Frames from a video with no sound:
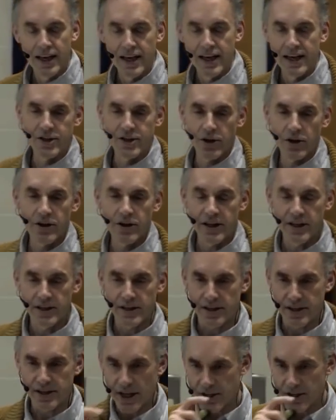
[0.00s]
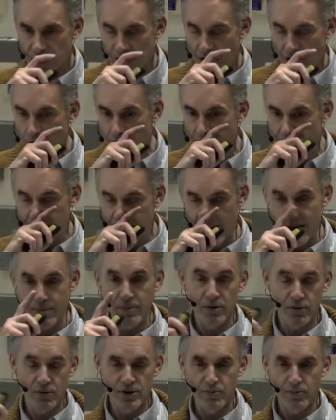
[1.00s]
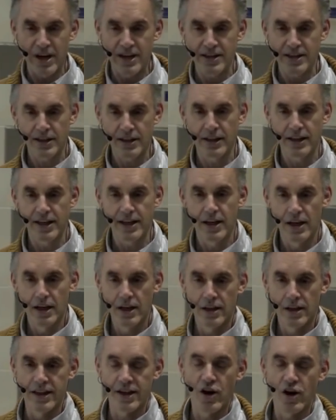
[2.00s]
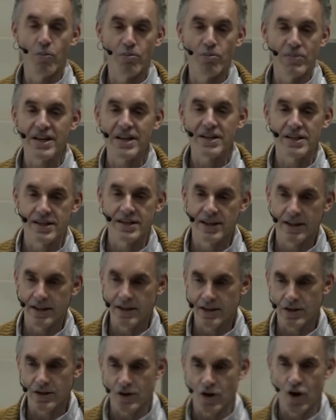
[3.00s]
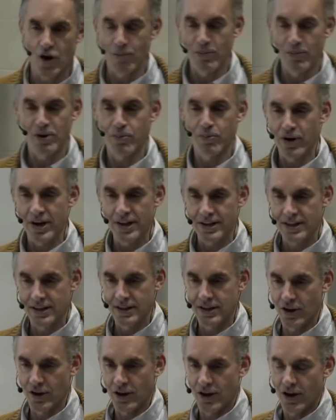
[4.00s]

He turned into such an archetype. He was basically the omniscient, omnipresent,